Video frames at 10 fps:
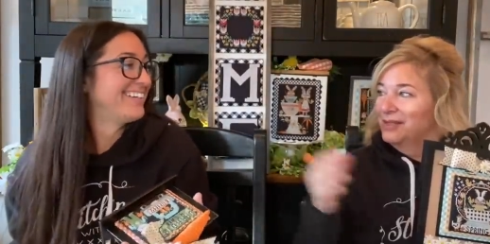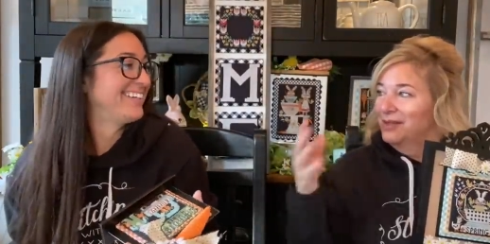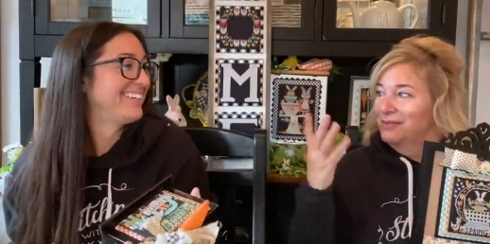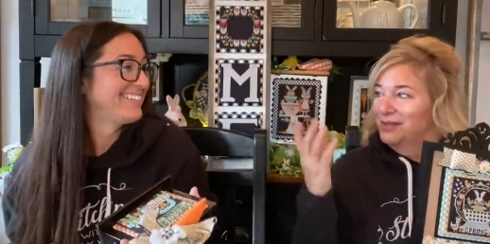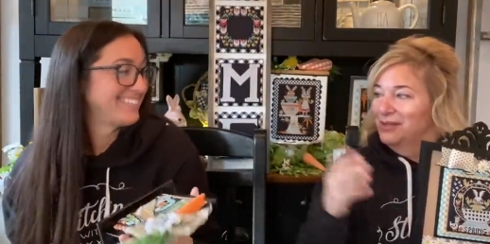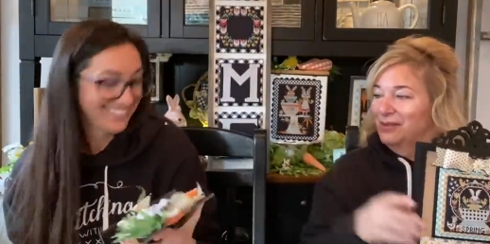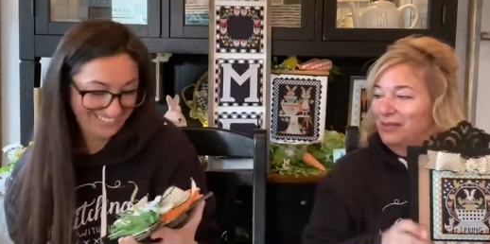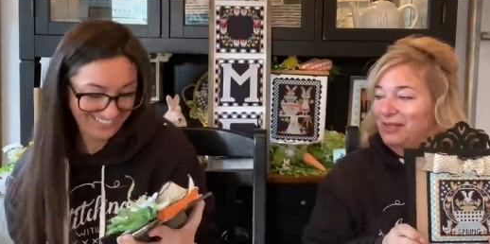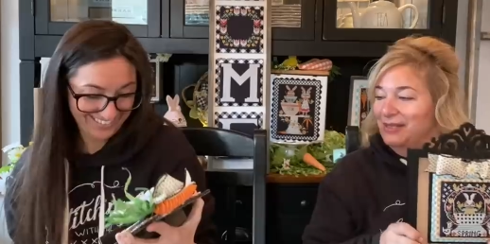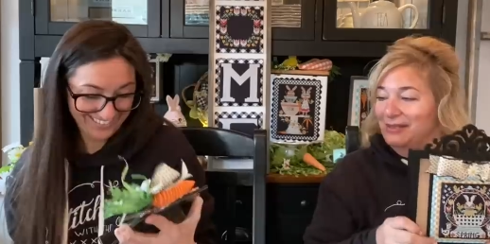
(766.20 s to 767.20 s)
Speaker 1: it comes in two
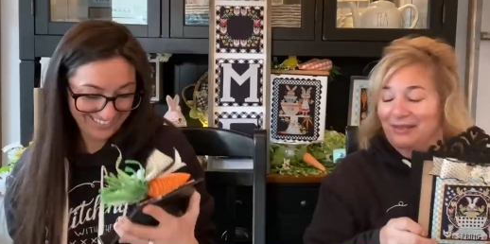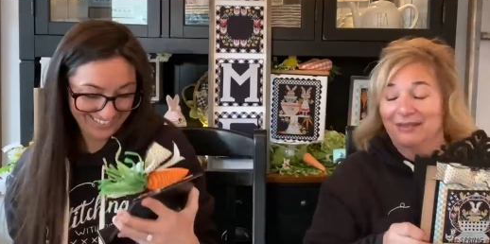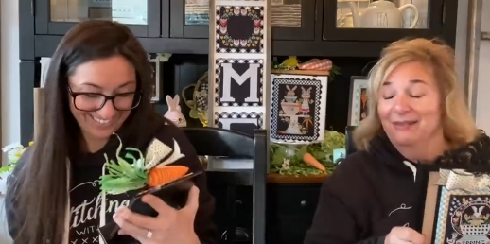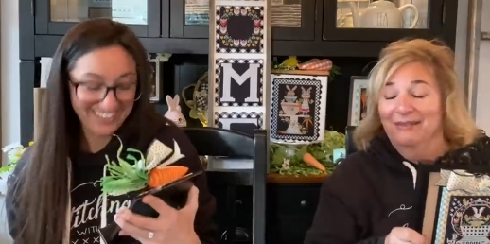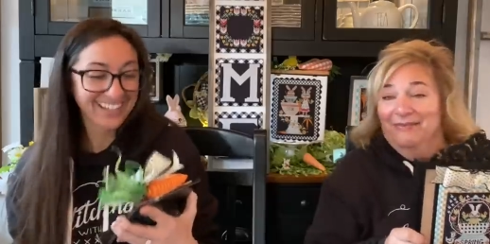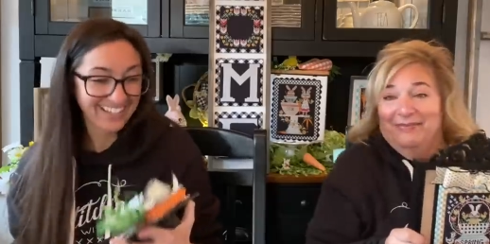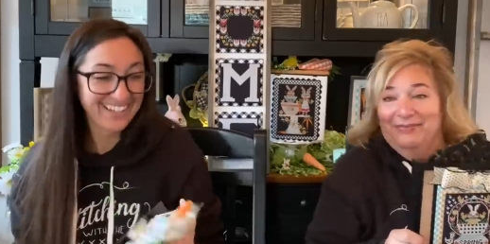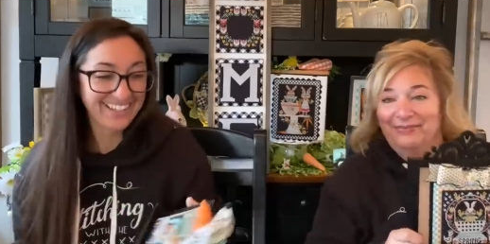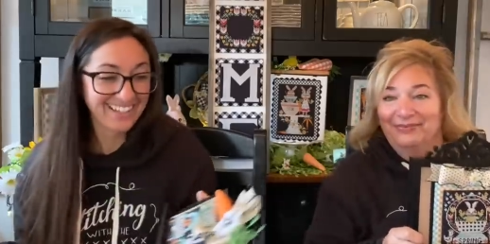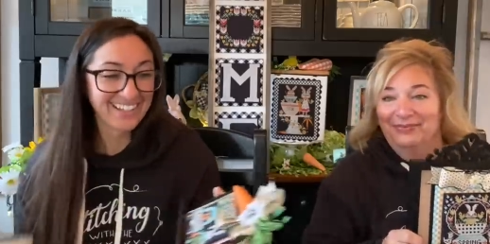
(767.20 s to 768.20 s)
pieces. and
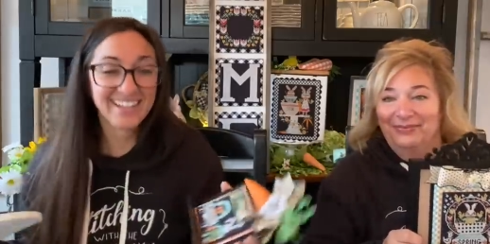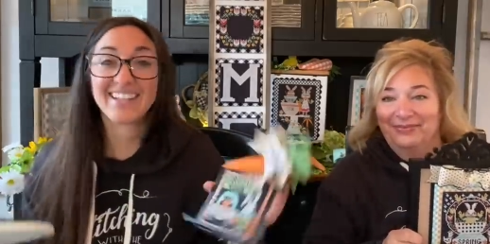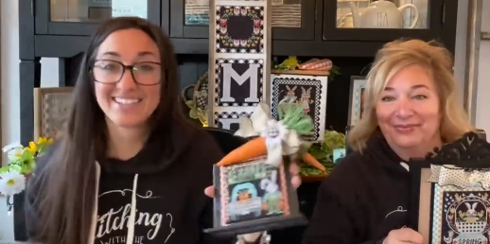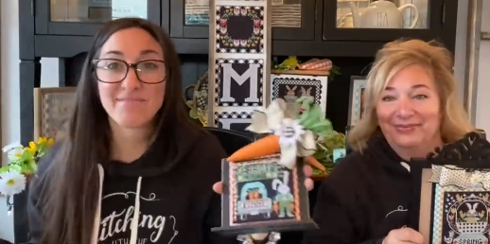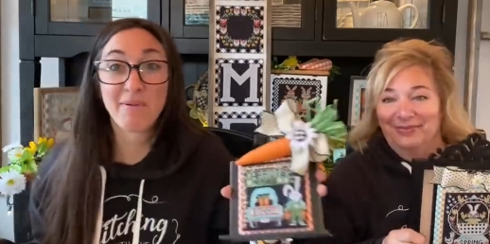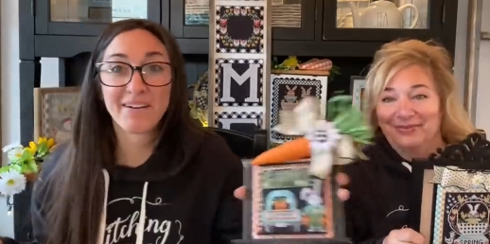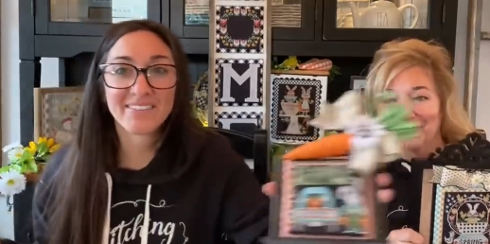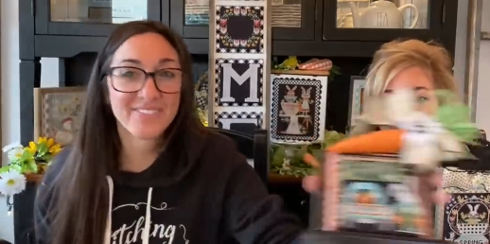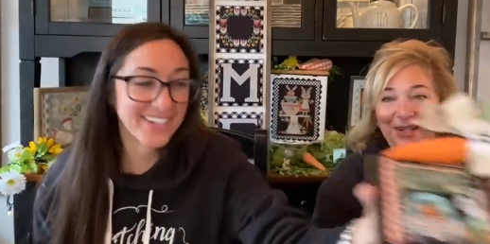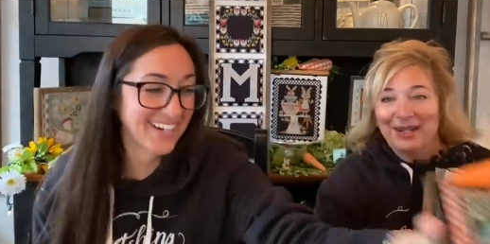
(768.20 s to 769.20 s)
It's
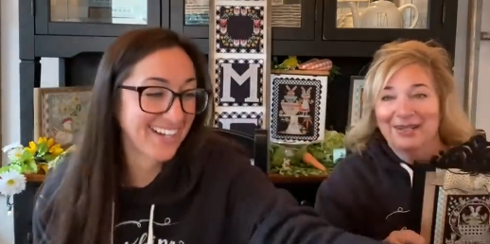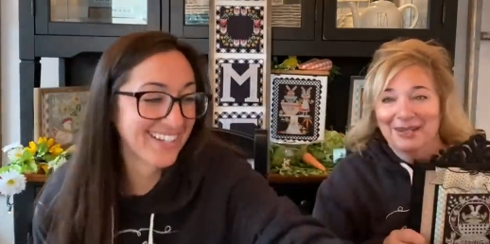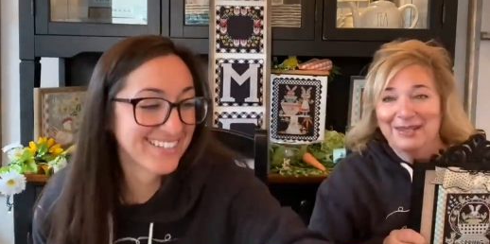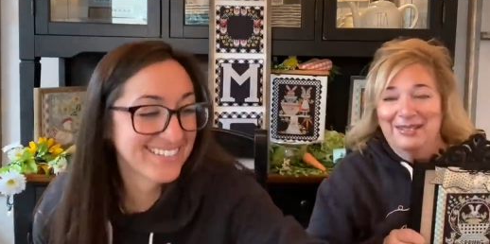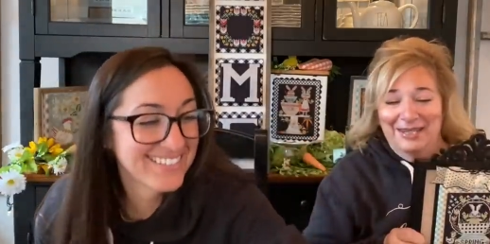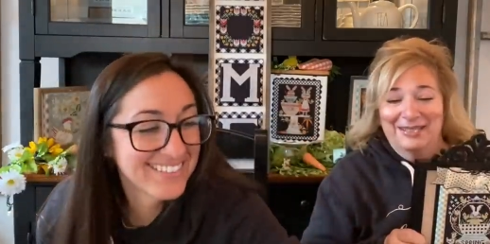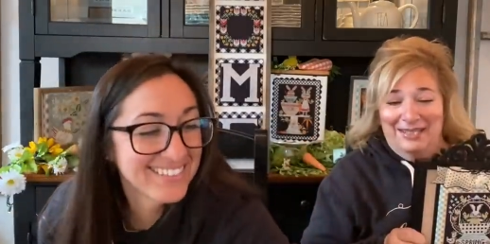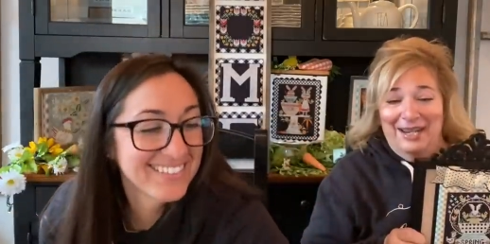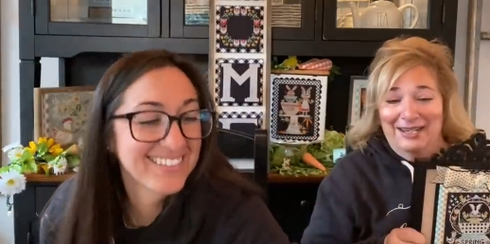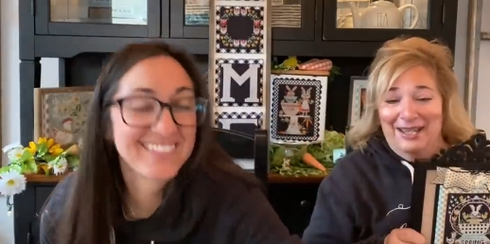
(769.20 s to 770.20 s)
smart. I needed it to
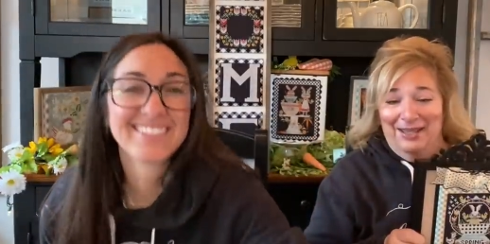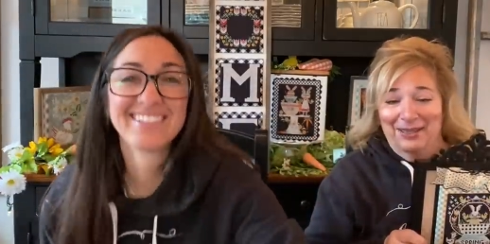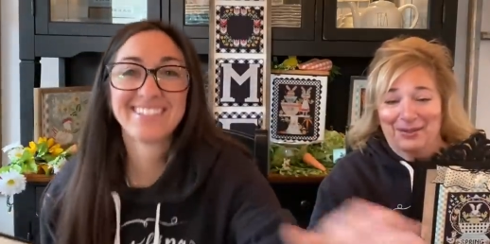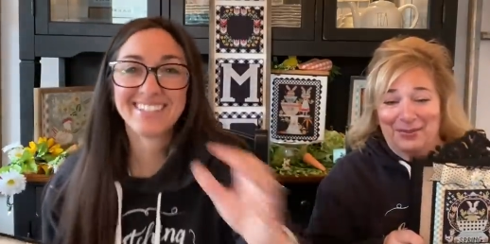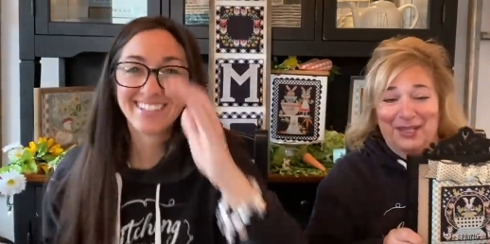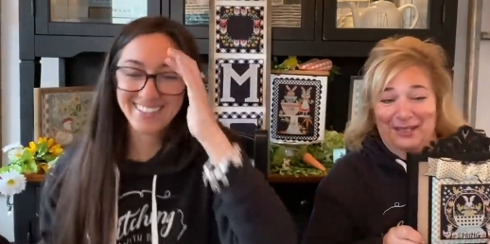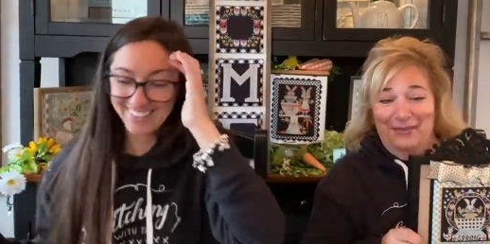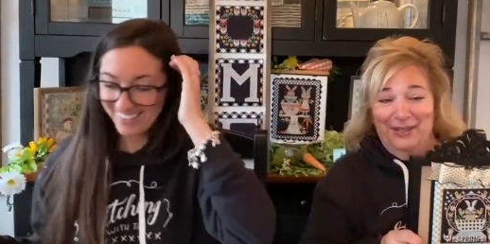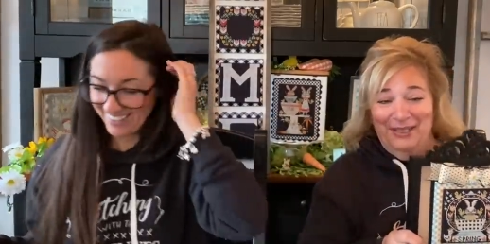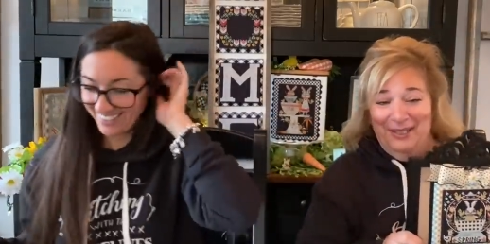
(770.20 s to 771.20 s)
stay together because
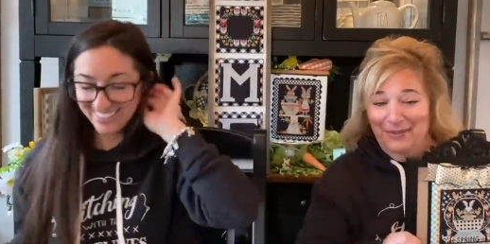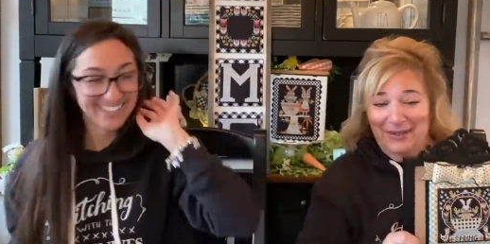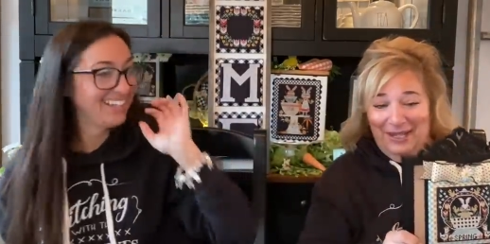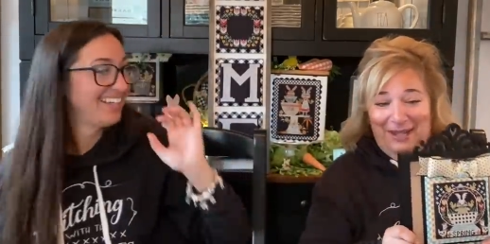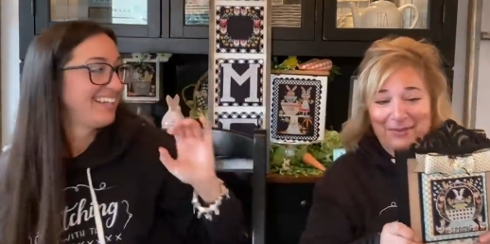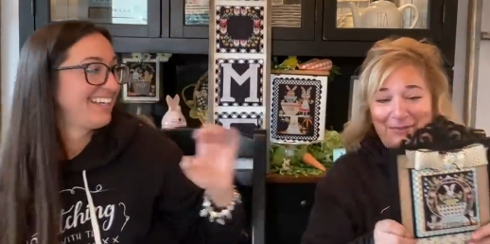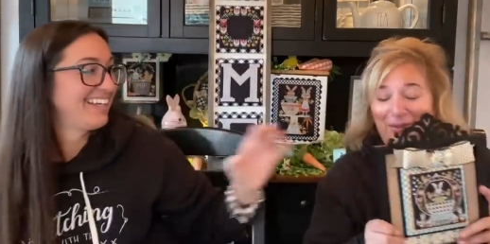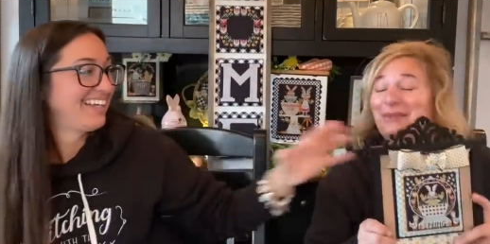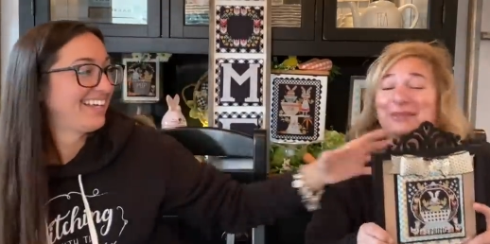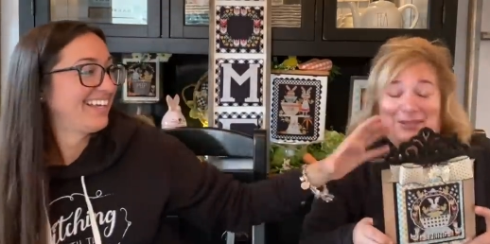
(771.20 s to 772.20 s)
I picked it up and it came
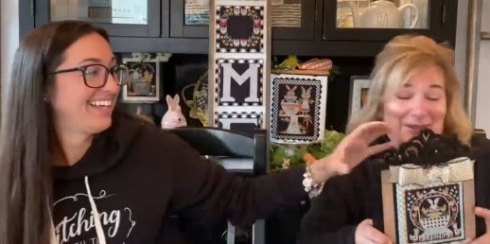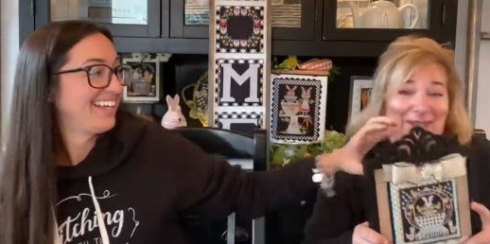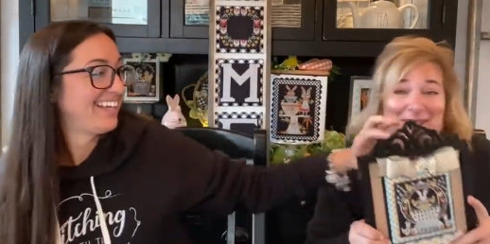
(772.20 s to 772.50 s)
apart. So I